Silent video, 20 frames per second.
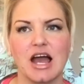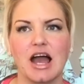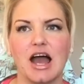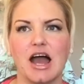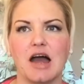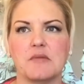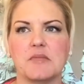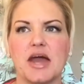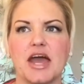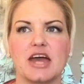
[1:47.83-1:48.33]

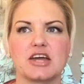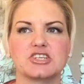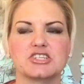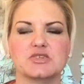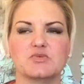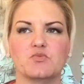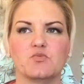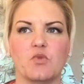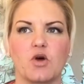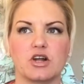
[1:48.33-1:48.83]
I
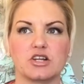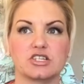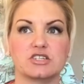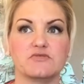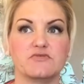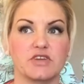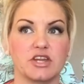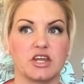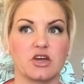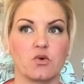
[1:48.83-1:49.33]
actually watched a
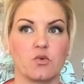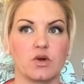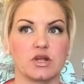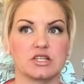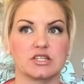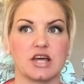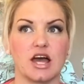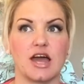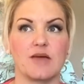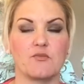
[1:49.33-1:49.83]
video one
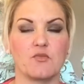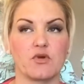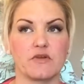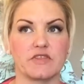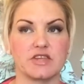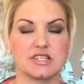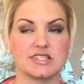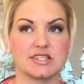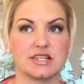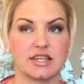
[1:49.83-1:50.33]
time where
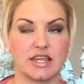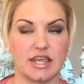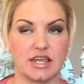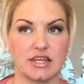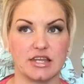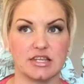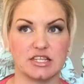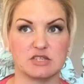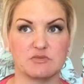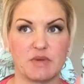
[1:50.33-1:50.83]
this
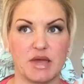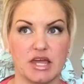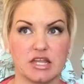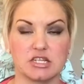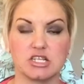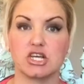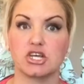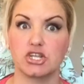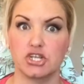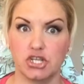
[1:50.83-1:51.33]
lady
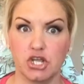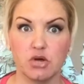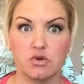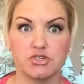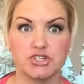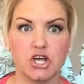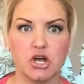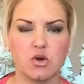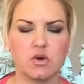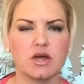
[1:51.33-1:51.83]
spent, no
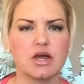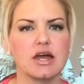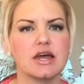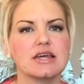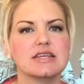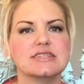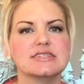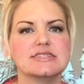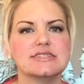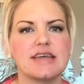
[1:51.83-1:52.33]
joke,
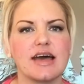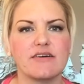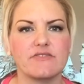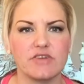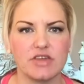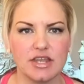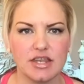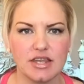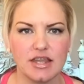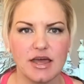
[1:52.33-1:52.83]

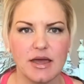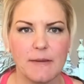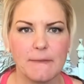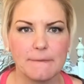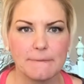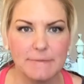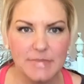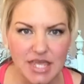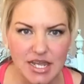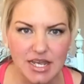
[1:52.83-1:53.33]
7
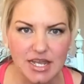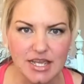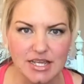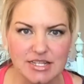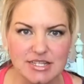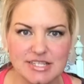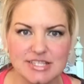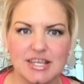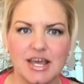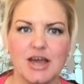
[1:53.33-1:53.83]

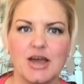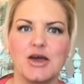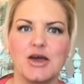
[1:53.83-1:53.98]
minutes